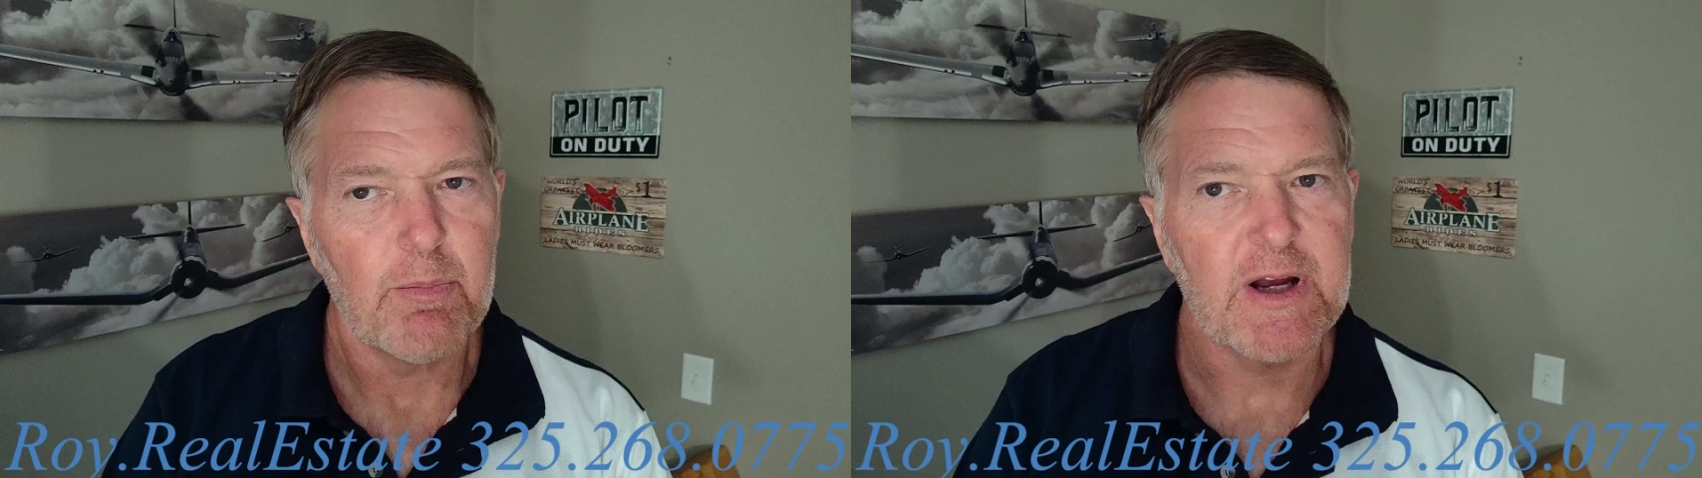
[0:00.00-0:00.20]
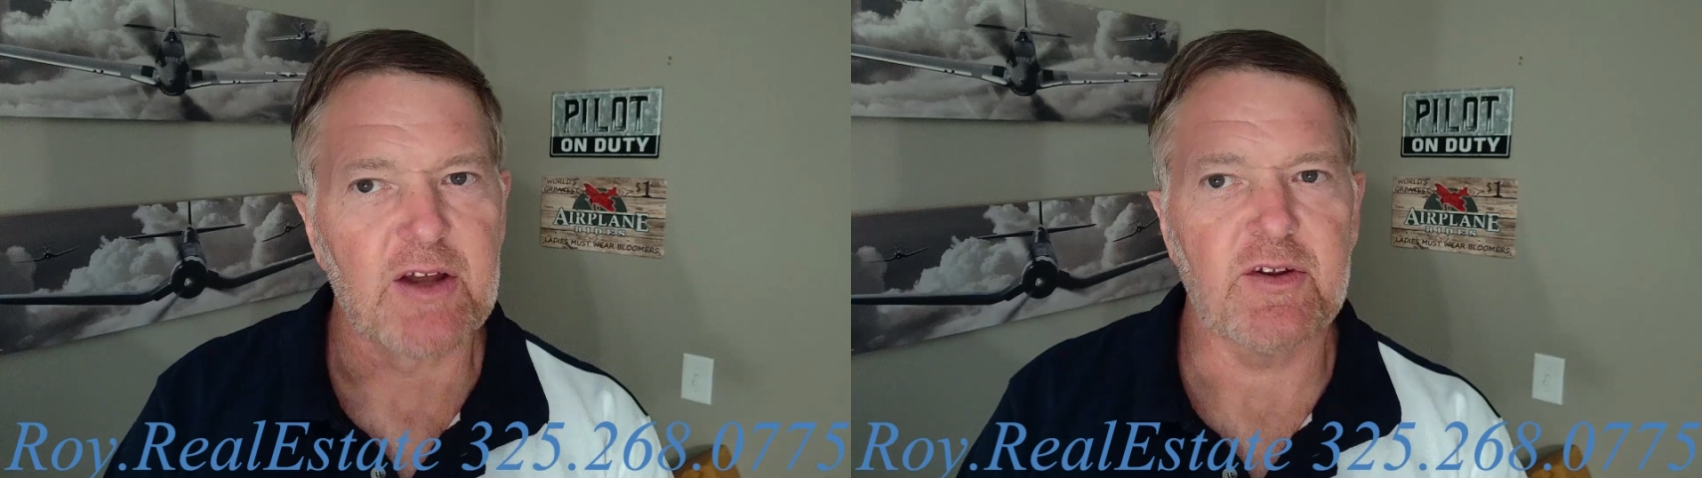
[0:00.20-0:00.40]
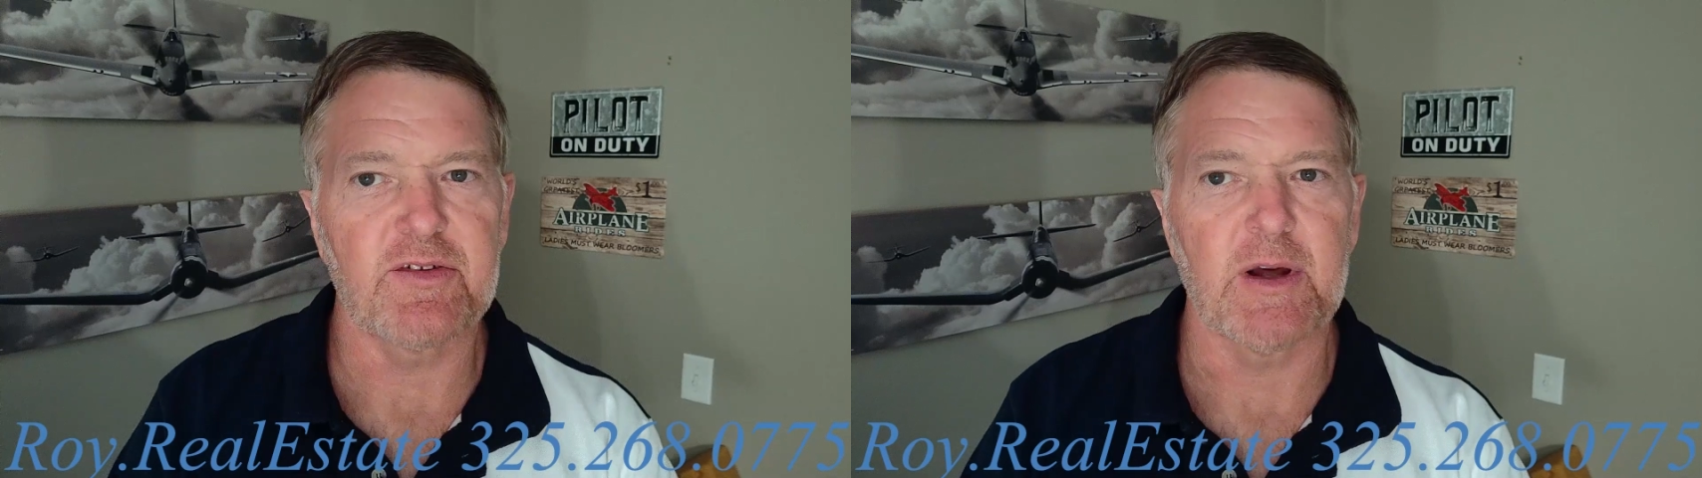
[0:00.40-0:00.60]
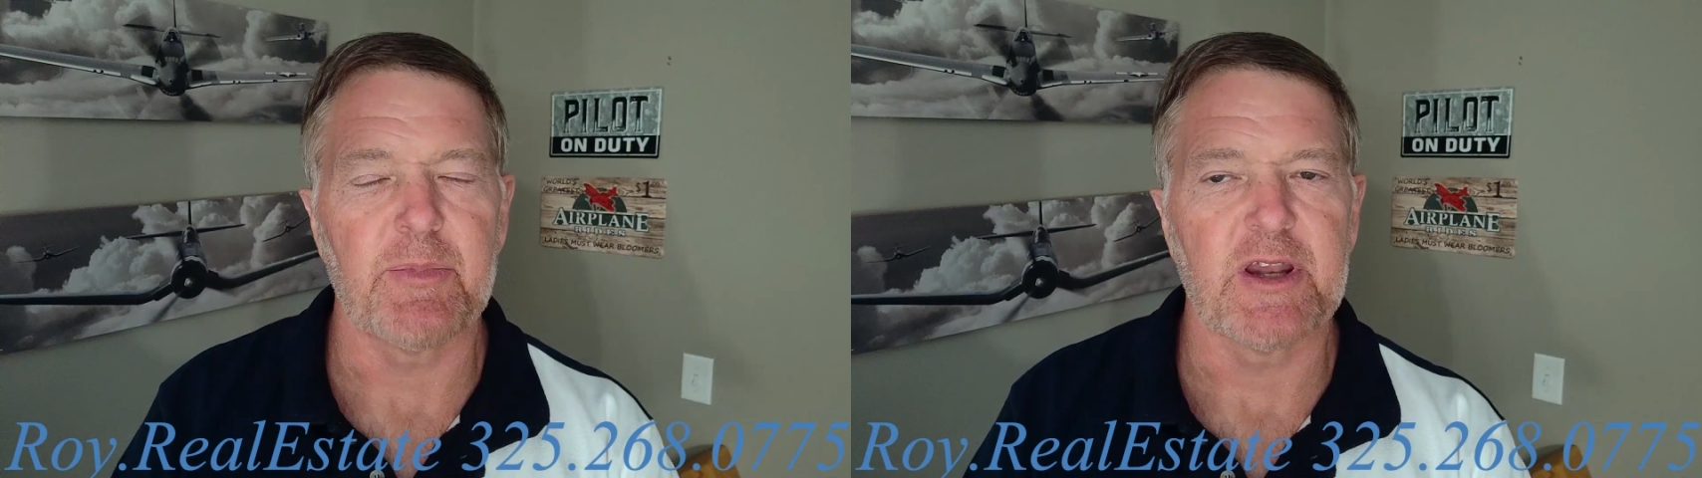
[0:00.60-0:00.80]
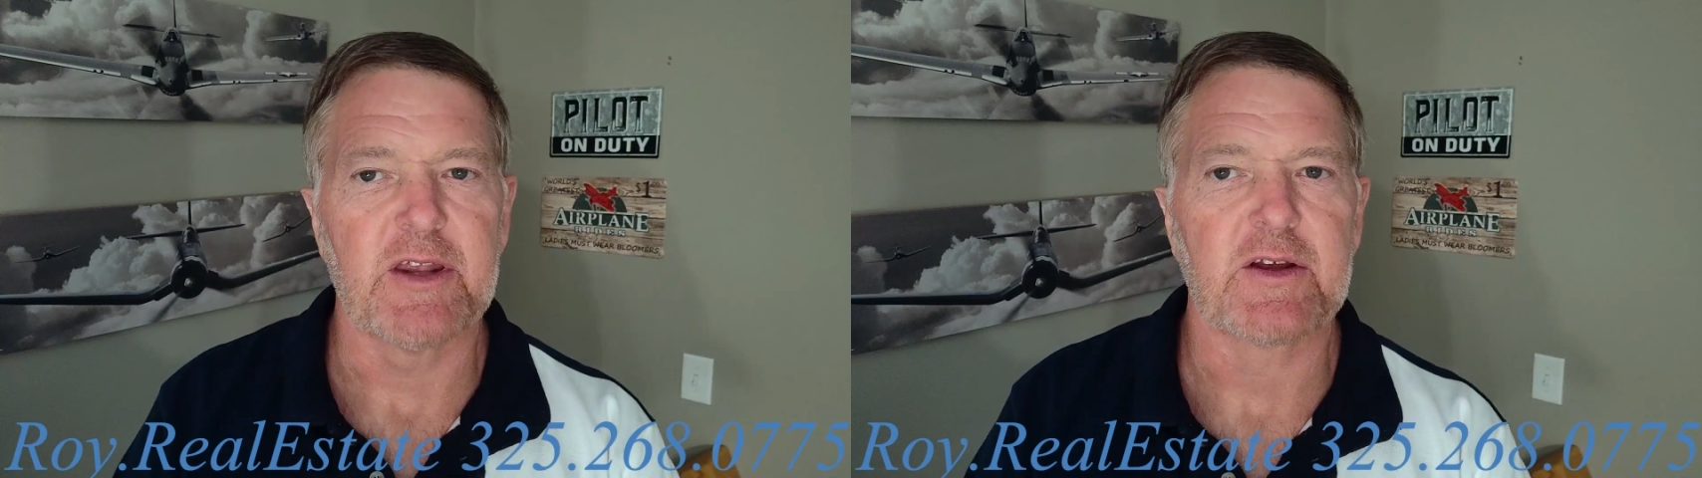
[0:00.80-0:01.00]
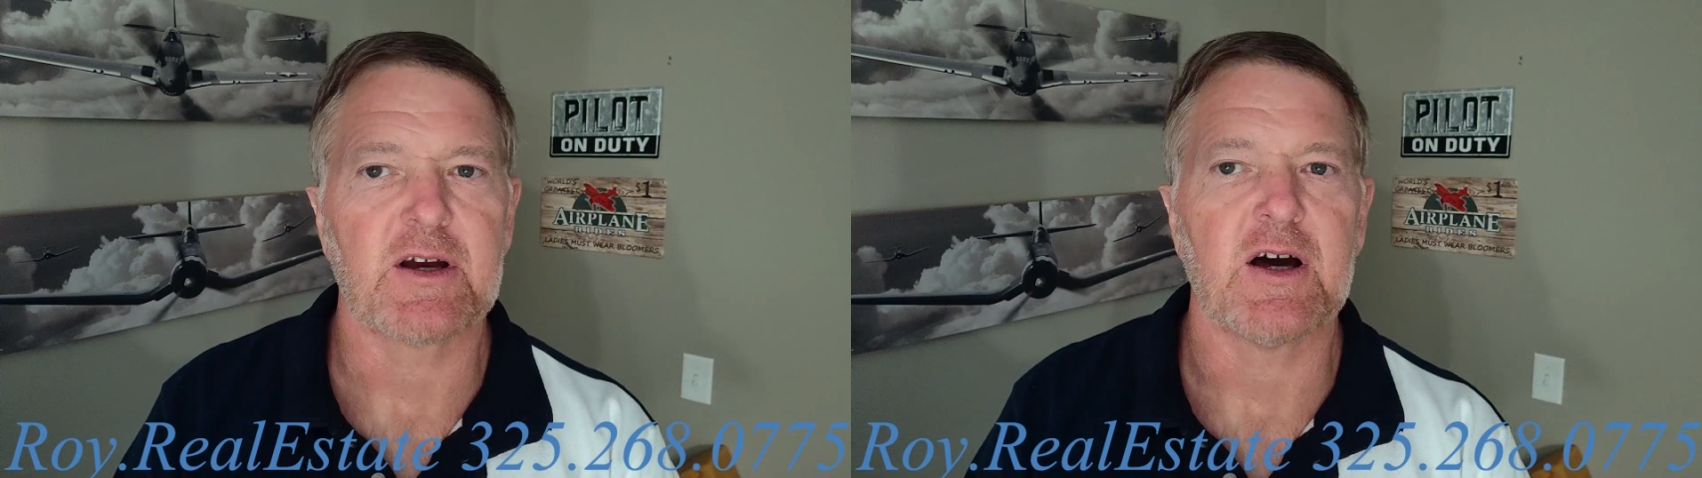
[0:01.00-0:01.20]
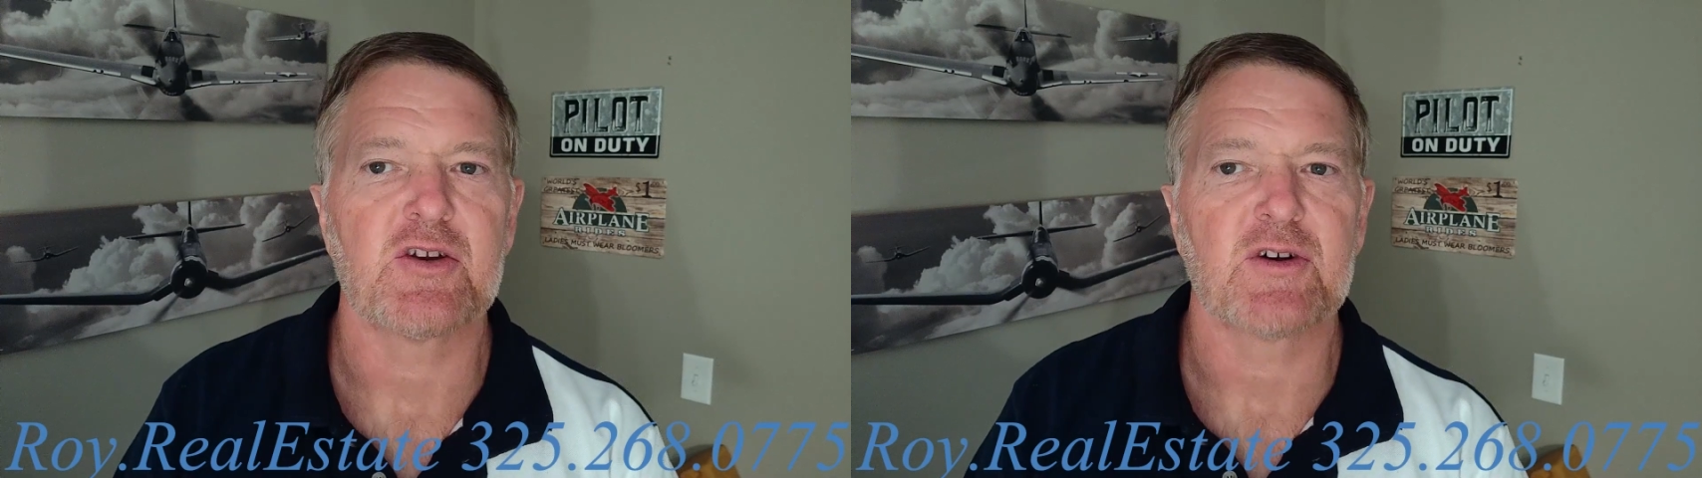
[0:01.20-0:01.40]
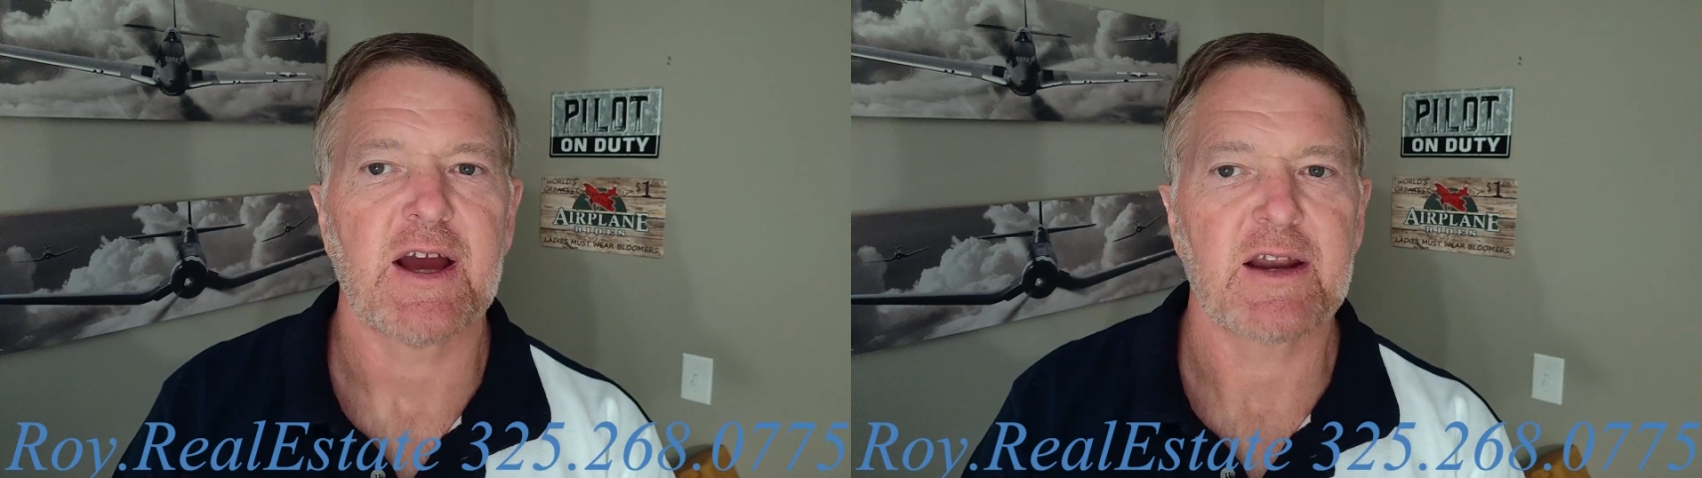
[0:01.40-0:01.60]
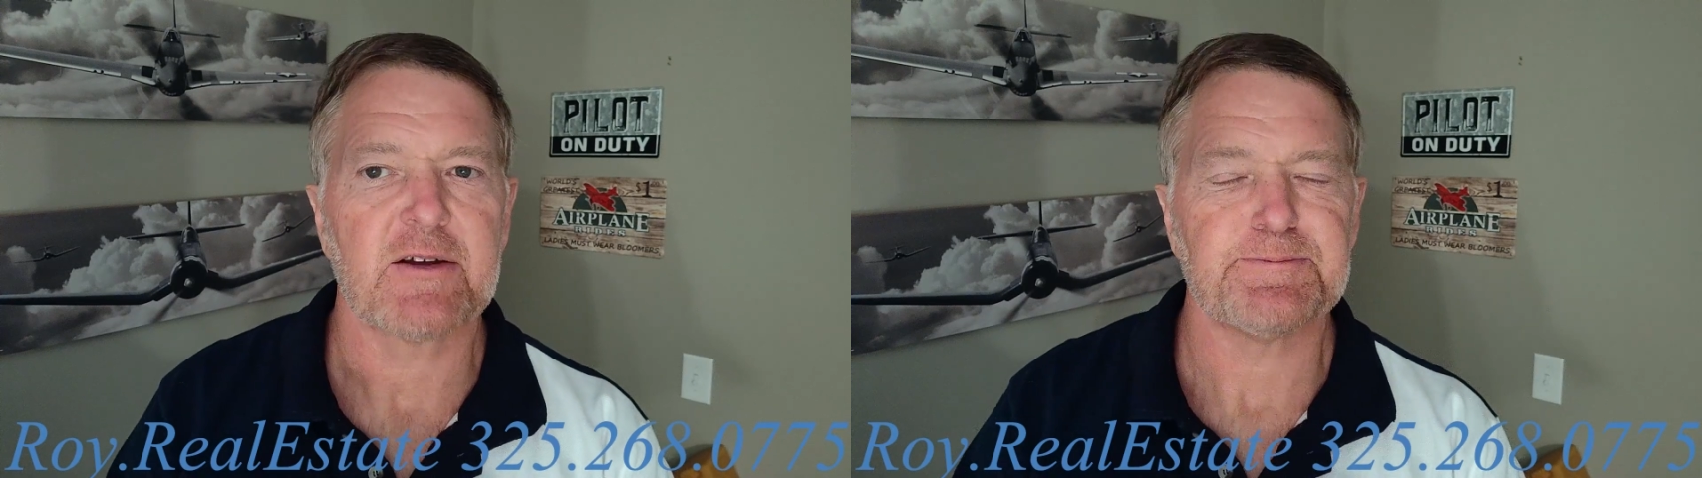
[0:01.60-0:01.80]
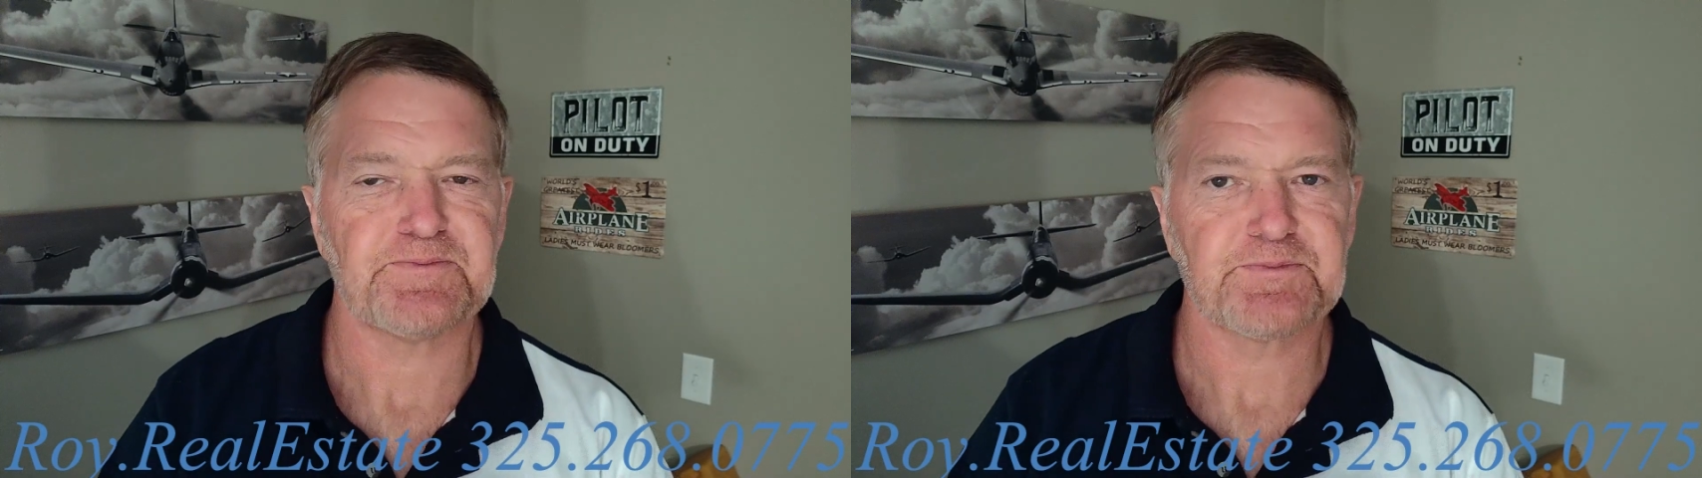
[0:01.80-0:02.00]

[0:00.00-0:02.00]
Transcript: because of something in the contract,